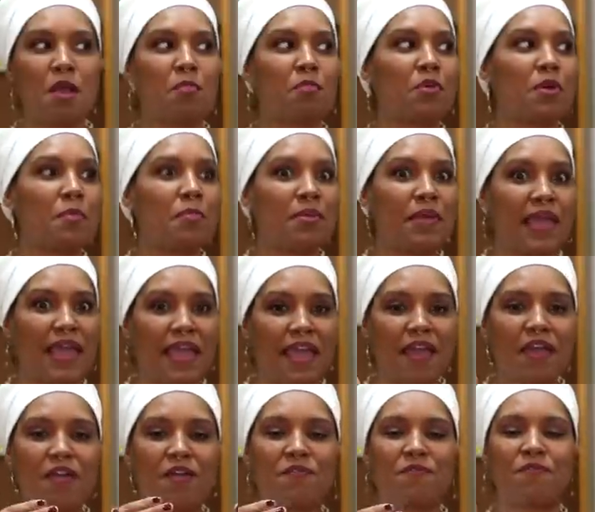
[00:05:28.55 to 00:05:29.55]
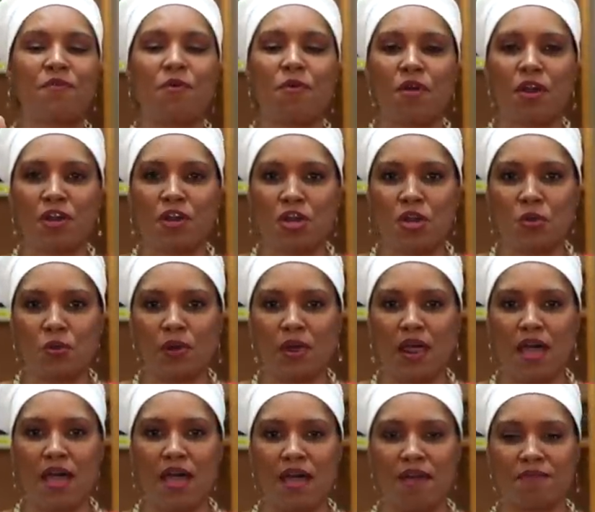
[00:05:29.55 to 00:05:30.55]
Prepare for a new
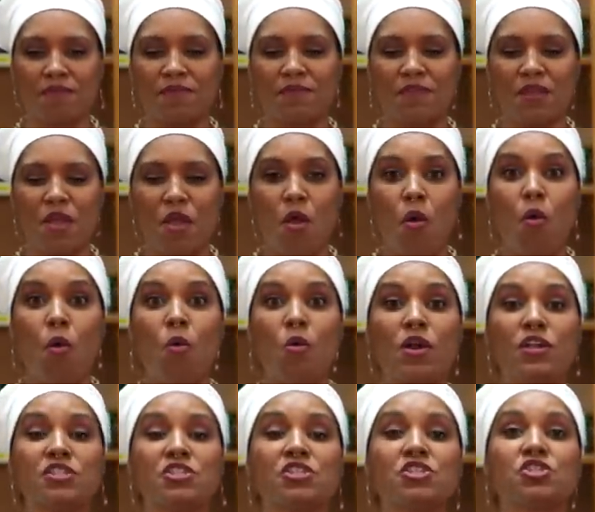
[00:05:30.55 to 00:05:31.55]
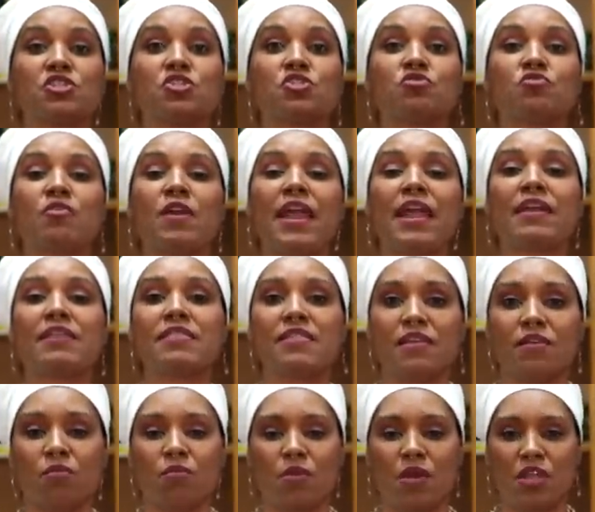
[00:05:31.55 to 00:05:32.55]
love or to
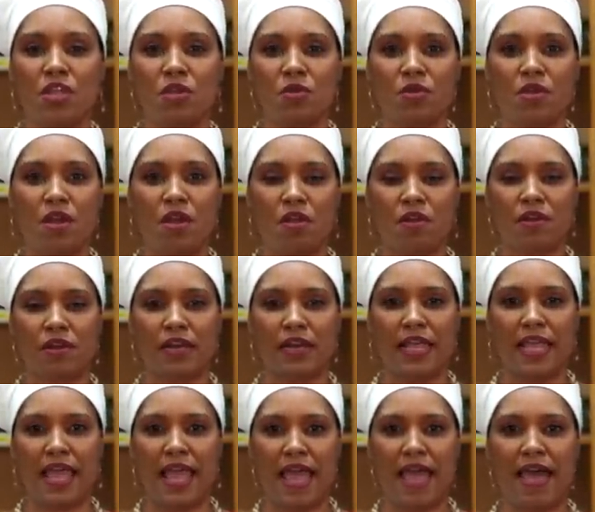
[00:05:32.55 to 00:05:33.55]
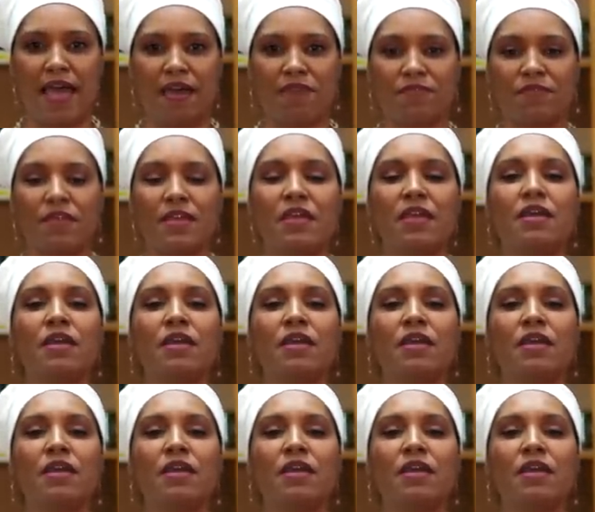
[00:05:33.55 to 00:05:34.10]
strengthen what you currently have.